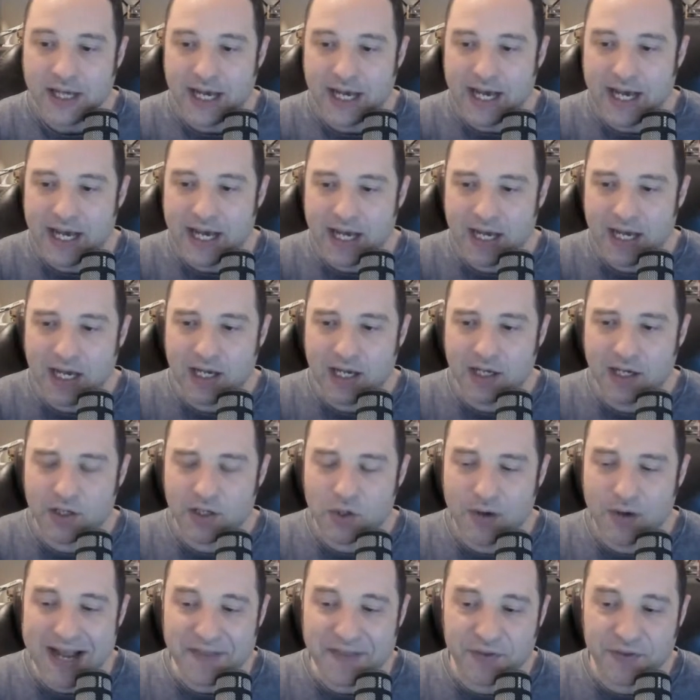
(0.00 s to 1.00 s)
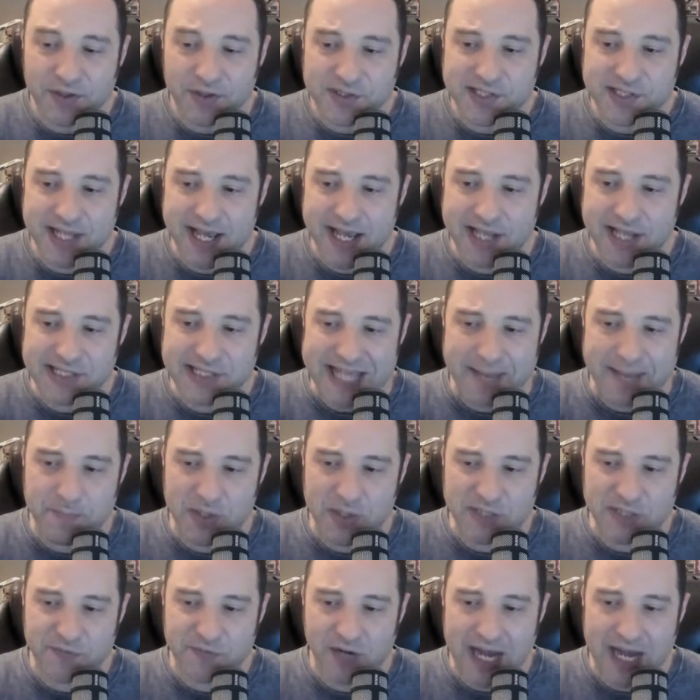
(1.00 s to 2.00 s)
Grethel says, I'm
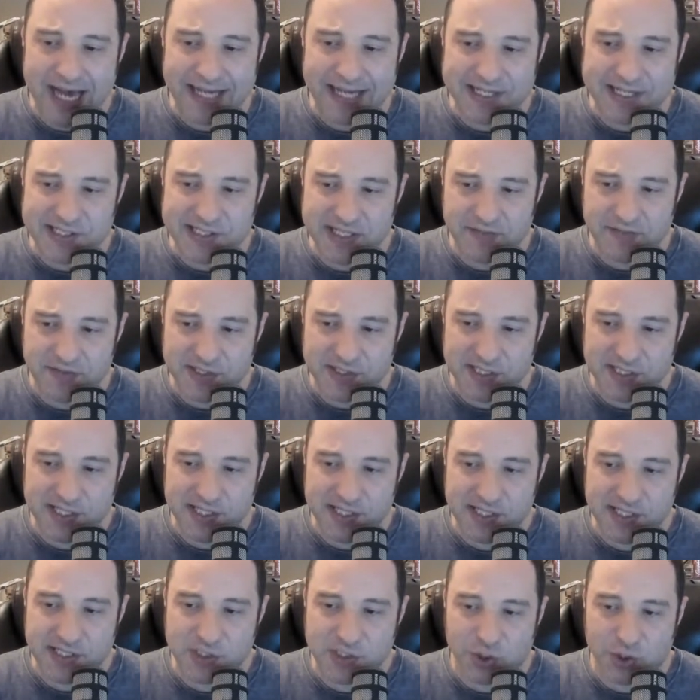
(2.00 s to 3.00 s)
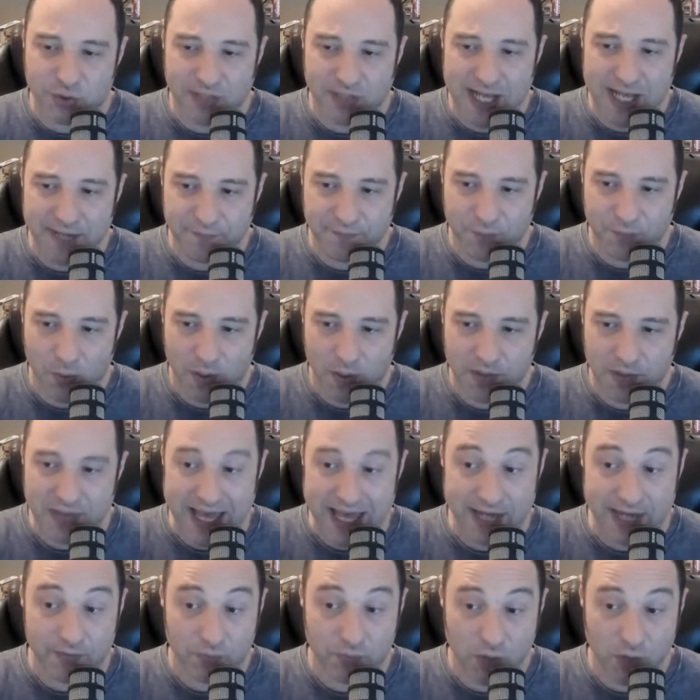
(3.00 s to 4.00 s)
booked for Odyssey of the Seas July 4th
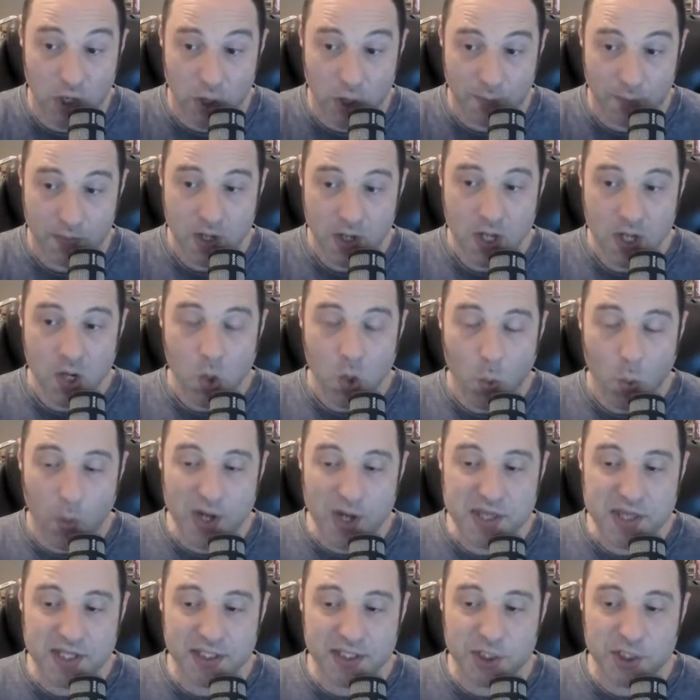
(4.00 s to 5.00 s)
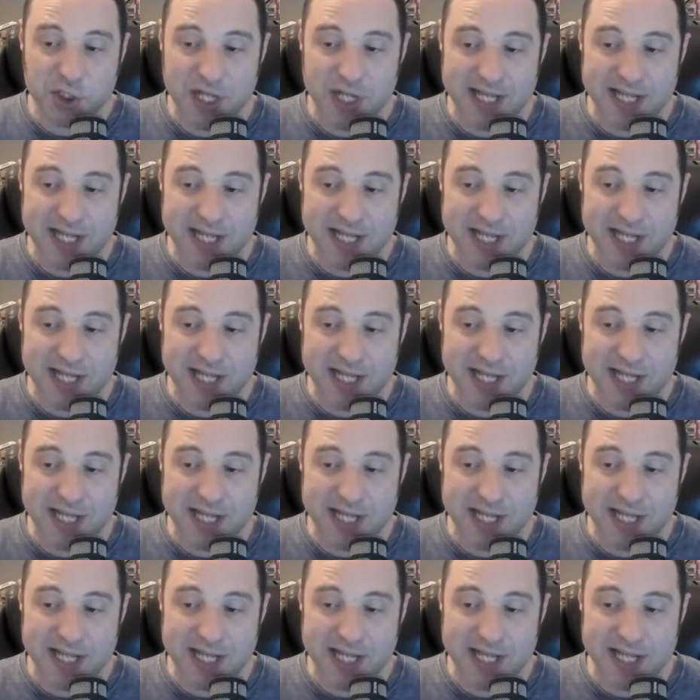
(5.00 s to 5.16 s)
out of Rome. What do you think the